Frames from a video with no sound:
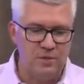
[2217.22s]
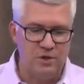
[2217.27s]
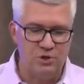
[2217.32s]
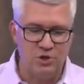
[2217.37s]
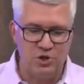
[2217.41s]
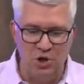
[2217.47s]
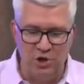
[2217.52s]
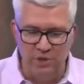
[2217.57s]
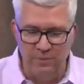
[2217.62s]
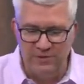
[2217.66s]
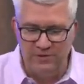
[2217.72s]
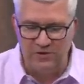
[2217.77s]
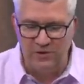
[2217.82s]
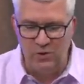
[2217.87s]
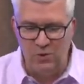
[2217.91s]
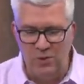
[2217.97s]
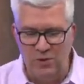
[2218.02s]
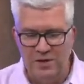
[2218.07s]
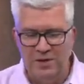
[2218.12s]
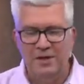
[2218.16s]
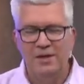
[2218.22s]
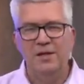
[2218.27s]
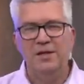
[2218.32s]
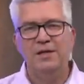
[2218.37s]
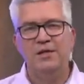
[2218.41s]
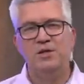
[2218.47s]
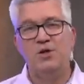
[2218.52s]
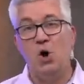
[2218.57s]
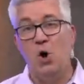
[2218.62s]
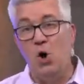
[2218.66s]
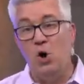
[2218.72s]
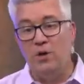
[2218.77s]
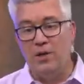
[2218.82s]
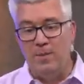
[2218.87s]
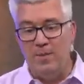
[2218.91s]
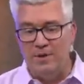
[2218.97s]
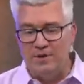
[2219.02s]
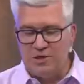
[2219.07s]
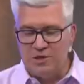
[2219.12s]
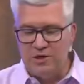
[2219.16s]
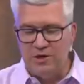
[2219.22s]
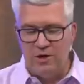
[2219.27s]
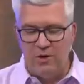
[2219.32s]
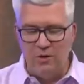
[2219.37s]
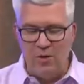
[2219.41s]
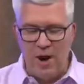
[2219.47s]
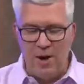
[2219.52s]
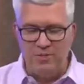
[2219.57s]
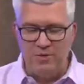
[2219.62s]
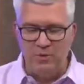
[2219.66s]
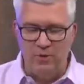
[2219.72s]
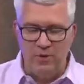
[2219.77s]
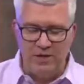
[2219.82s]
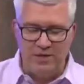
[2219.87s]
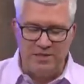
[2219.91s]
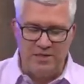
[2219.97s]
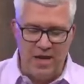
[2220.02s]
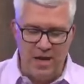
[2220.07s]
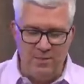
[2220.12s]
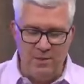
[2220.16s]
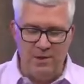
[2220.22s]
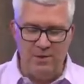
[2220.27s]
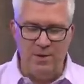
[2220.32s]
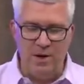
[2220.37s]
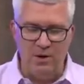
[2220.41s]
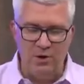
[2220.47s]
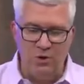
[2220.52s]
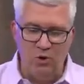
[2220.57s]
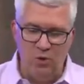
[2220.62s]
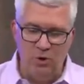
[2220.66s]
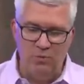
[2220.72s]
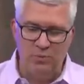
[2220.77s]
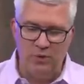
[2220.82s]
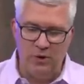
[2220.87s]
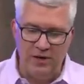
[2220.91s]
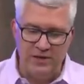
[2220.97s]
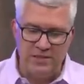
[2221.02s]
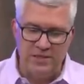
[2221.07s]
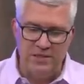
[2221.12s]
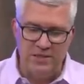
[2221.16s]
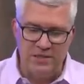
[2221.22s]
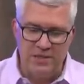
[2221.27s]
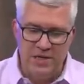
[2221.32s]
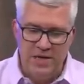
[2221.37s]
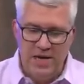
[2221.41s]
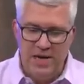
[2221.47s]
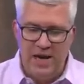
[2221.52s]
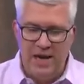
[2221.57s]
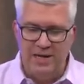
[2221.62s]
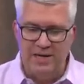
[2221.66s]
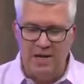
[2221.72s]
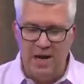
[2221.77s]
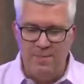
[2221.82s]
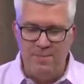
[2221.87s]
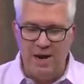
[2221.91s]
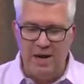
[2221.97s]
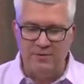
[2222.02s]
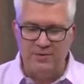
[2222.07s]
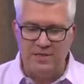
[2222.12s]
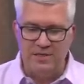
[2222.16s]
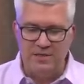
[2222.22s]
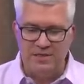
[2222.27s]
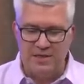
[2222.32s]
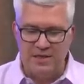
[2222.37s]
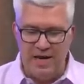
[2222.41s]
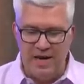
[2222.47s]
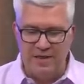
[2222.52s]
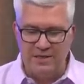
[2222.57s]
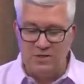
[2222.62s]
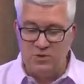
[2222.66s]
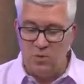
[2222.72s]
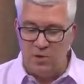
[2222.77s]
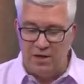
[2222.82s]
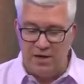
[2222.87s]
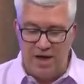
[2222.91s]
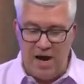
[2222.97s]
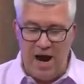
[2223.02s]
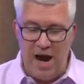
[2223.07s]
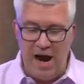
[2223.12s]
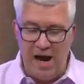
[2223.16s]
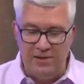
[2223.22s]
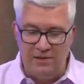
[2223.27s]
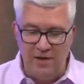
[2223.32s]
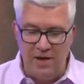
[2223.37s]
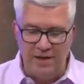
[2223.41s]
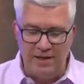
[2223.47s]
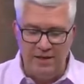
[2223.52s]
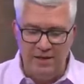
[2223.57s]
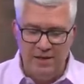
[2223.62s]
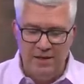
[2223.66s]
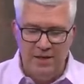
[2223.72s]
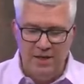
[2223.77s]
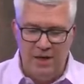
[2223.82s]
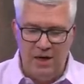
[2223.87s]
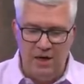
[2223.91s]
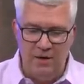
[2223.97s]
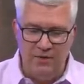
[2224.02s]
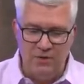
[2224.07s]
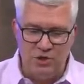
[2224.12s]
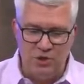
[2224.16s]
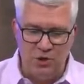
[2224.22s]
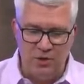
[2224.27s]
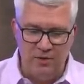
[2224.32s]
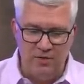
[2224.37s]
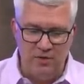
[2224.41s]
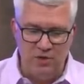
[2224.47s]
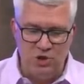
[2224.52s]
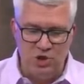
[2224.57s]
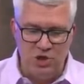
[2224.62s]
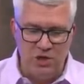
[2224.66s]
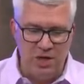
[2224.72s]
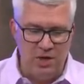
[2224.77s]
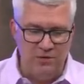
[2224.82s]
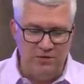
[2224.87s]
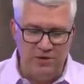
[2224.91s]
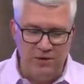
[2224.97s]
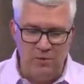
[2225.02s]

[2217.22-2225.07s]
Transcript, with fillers: Chart number two, gold. I mentioned in our Wrap the Week segment about gold prices and uh, bouncing today. I just wanted to highlight uh, the chart of the G L D.